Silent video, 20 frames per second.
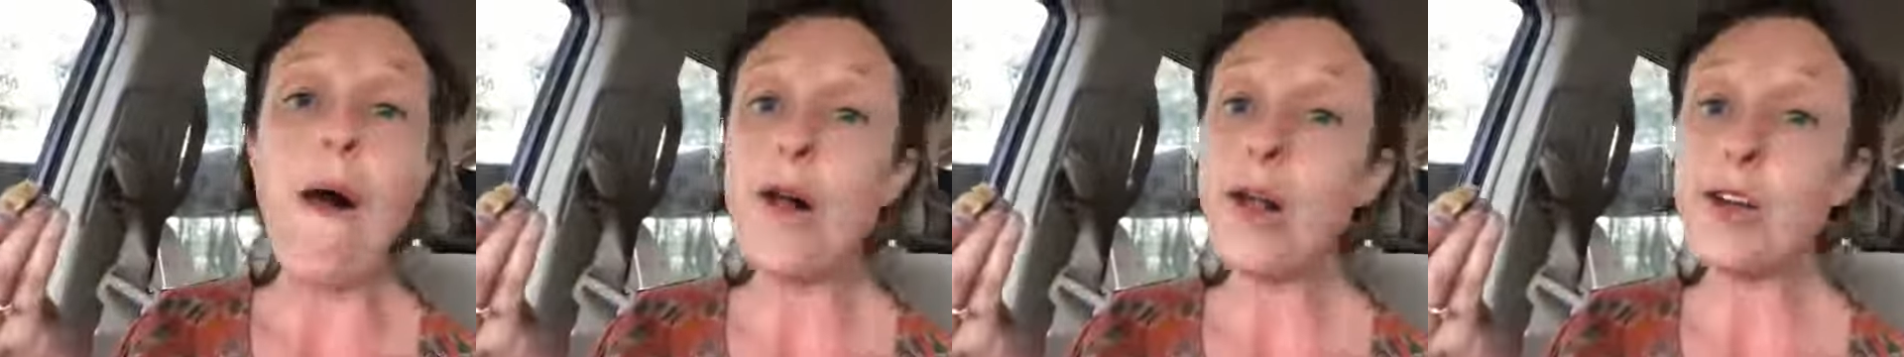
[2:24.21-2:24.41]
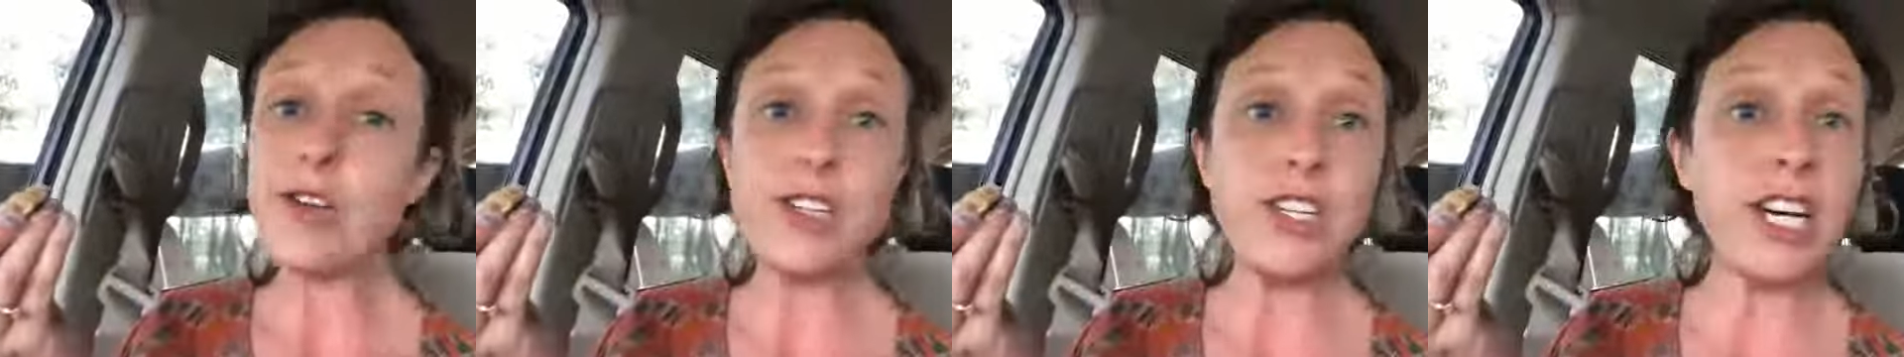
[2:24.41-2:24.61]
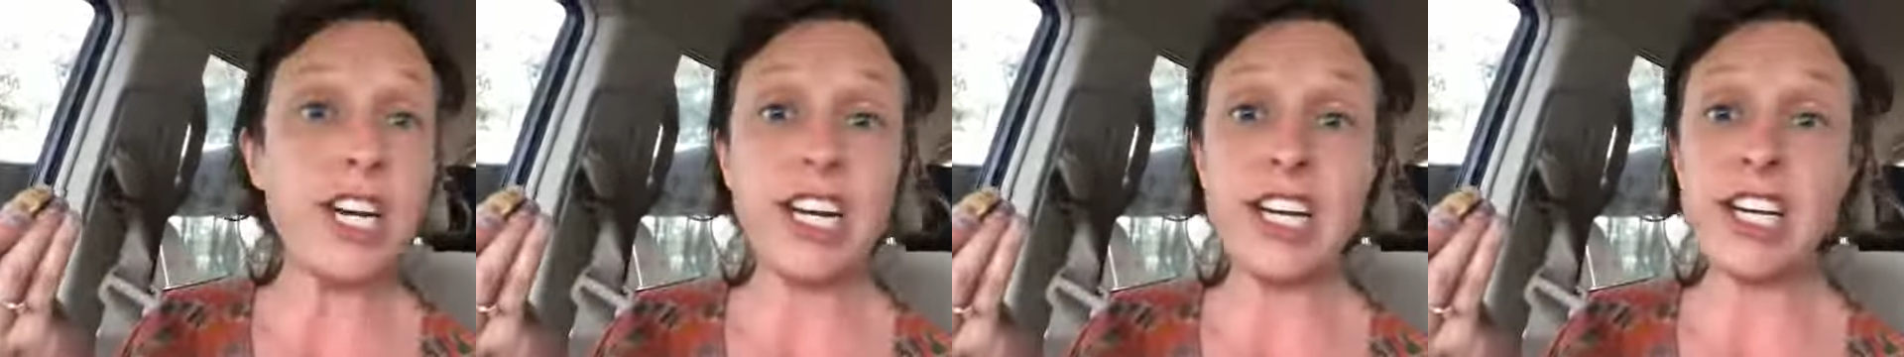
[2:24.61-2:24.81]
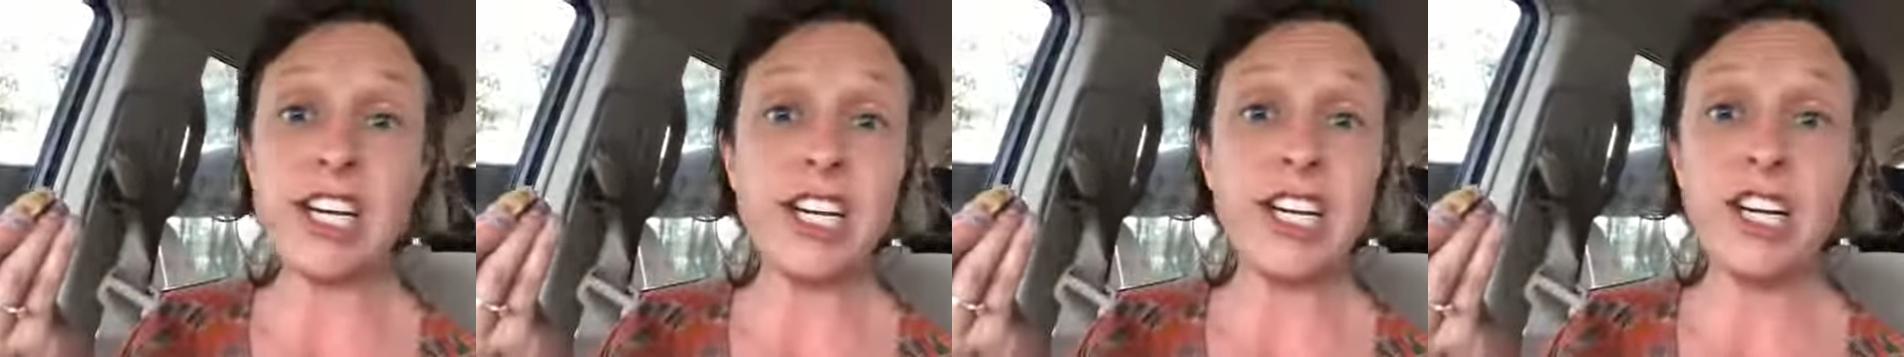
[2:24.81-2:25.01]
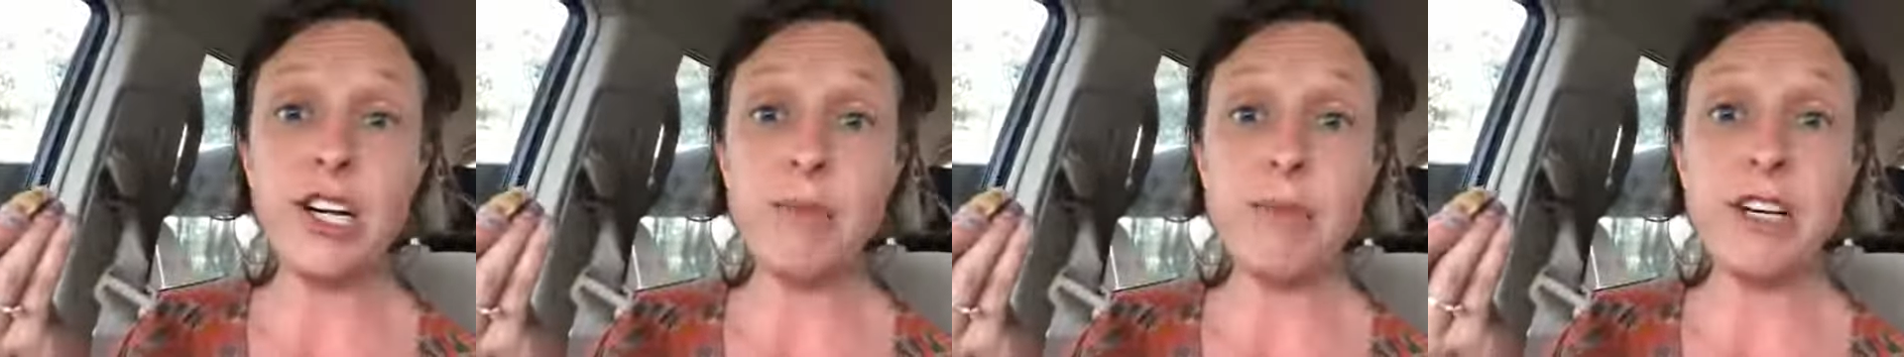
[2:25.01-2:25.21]
because that ain't
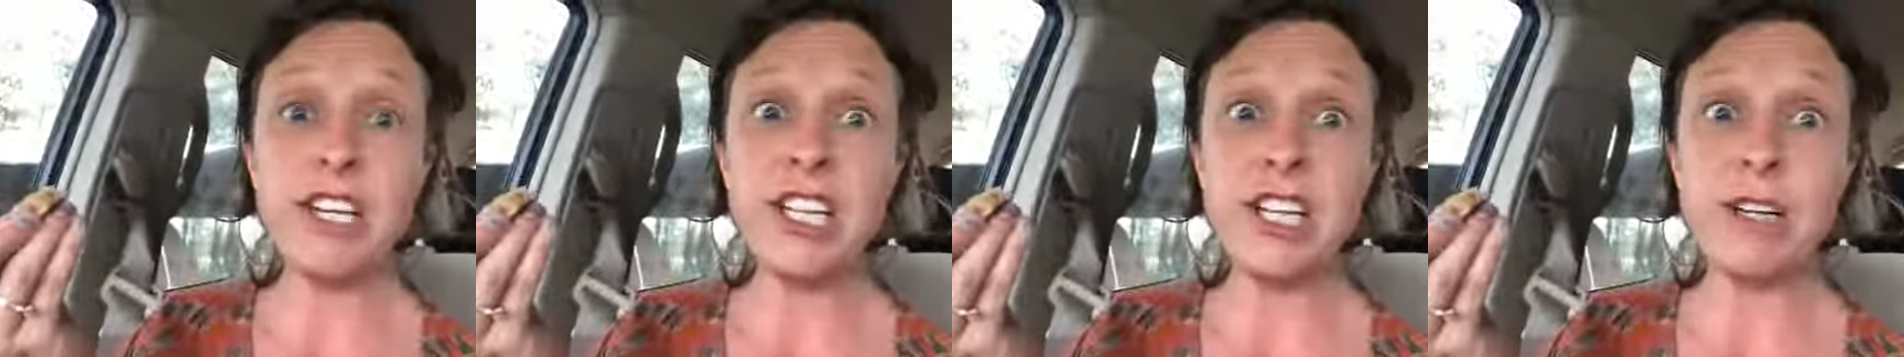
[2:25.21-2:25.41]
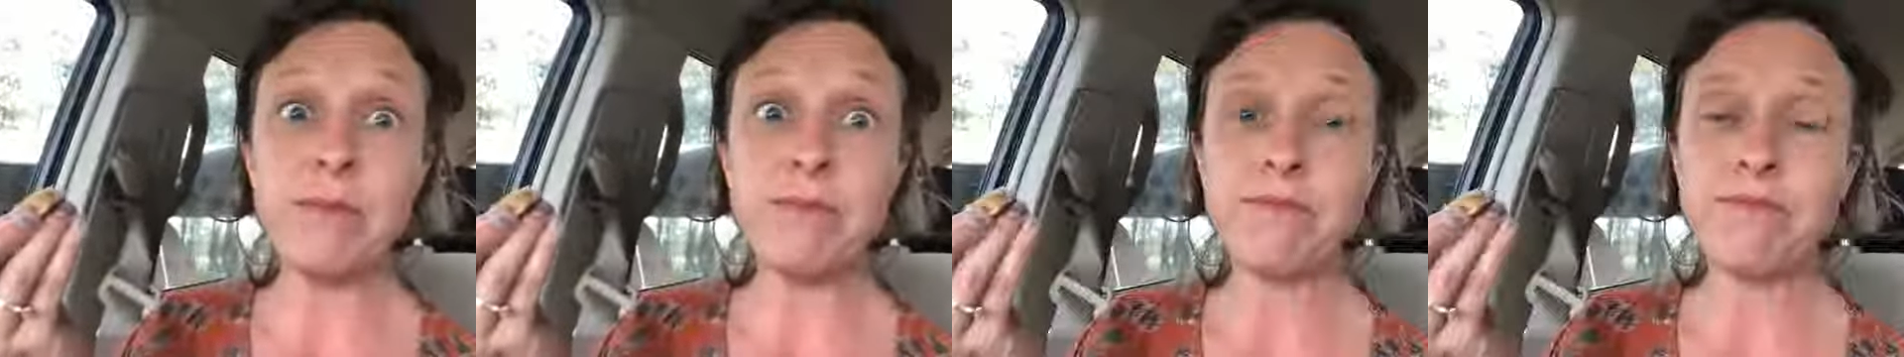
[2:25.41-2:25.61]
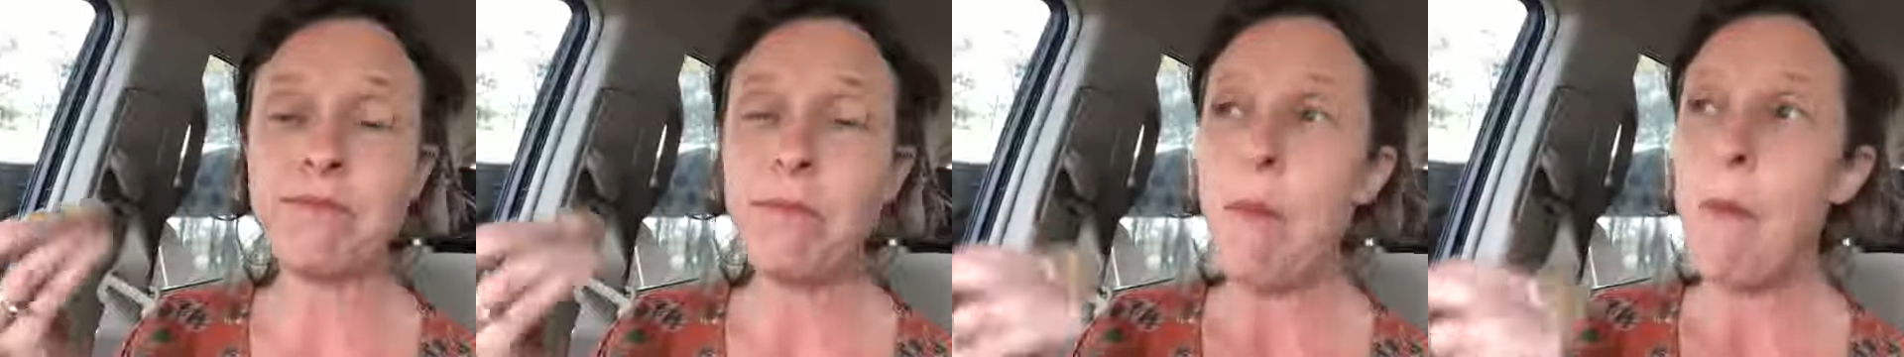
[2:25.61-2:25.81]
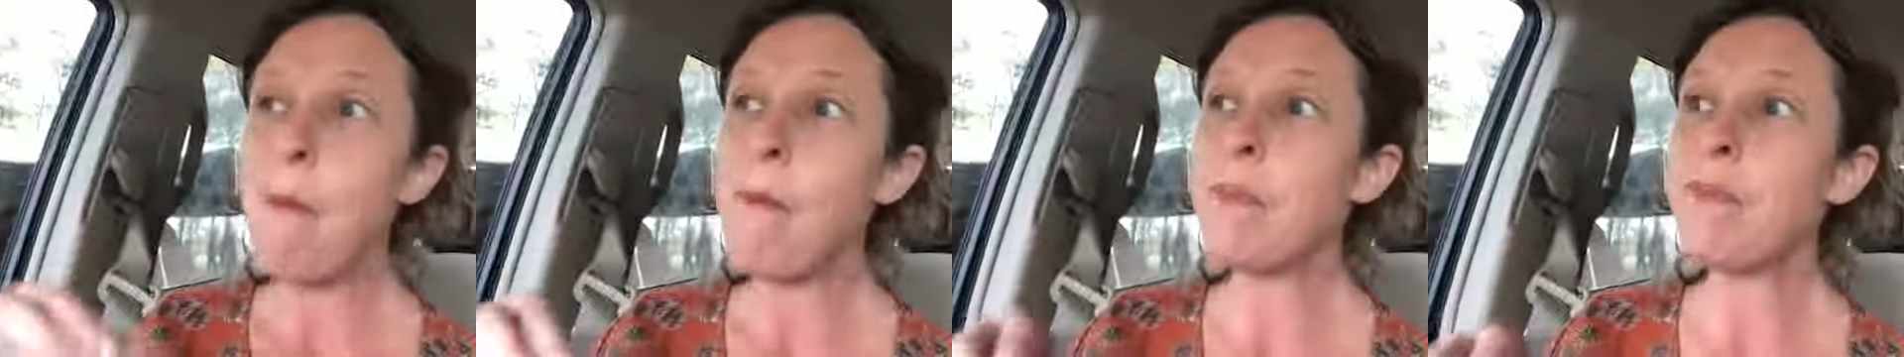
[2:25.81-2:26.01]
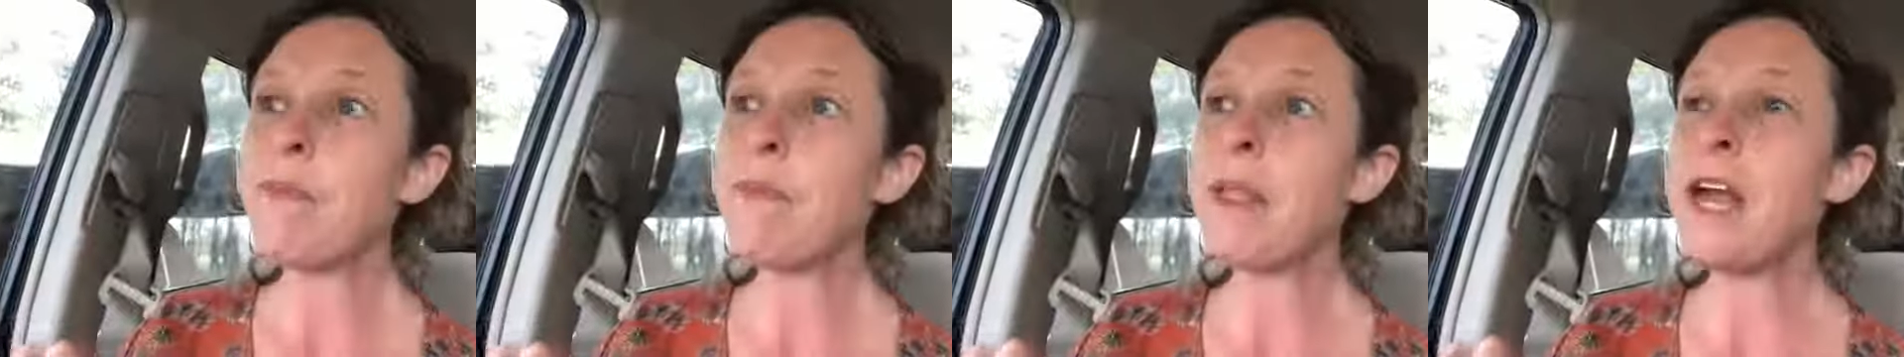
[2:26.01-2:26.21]
going to help either.
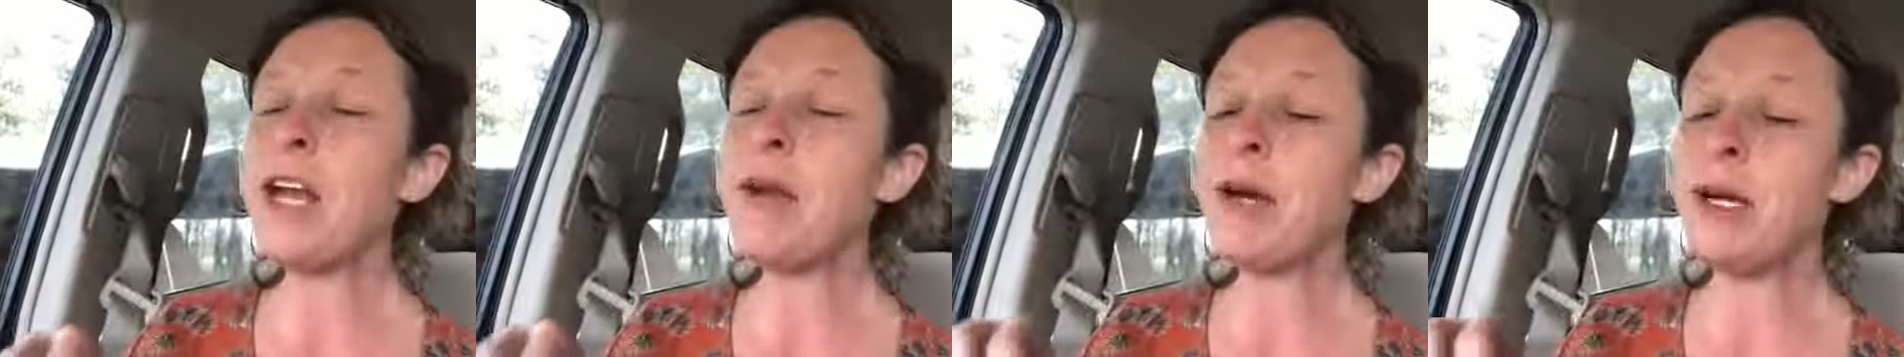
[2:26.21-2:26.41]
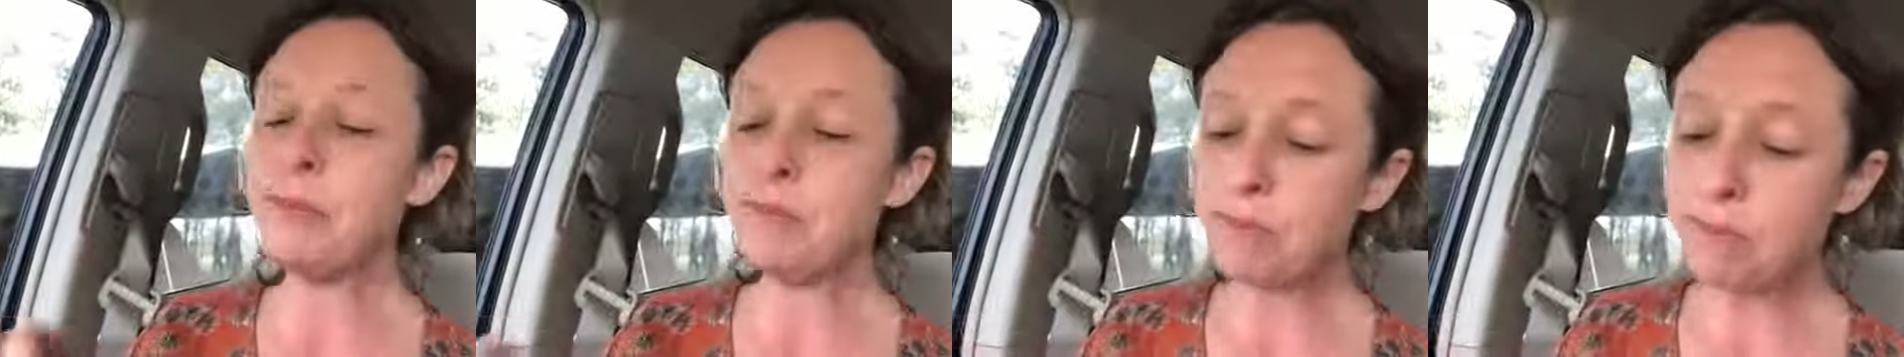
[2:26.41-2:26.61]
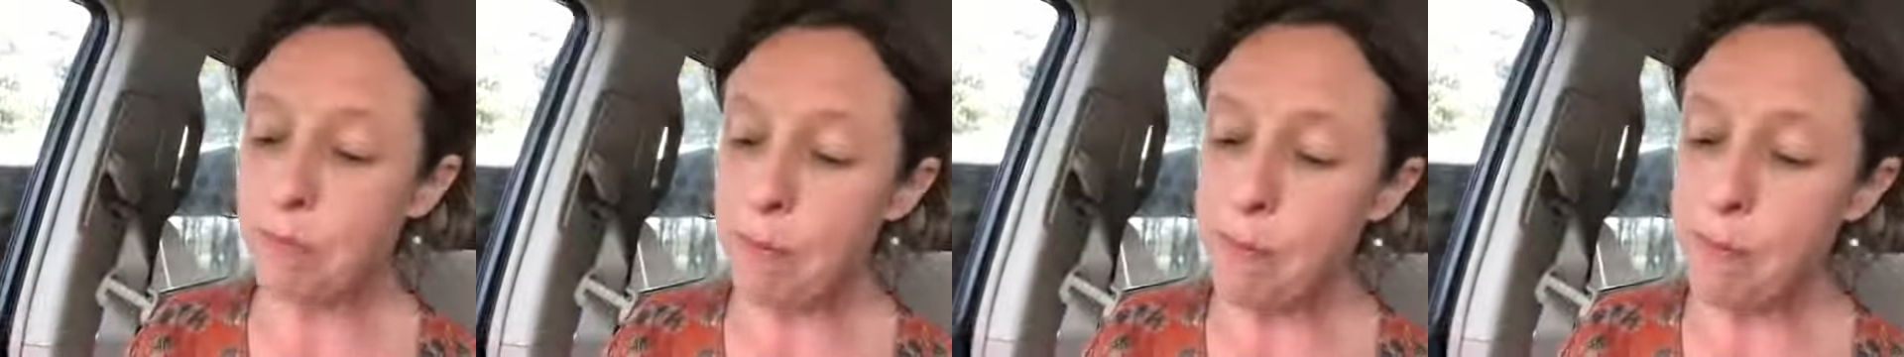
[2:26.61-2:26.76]
Anyway,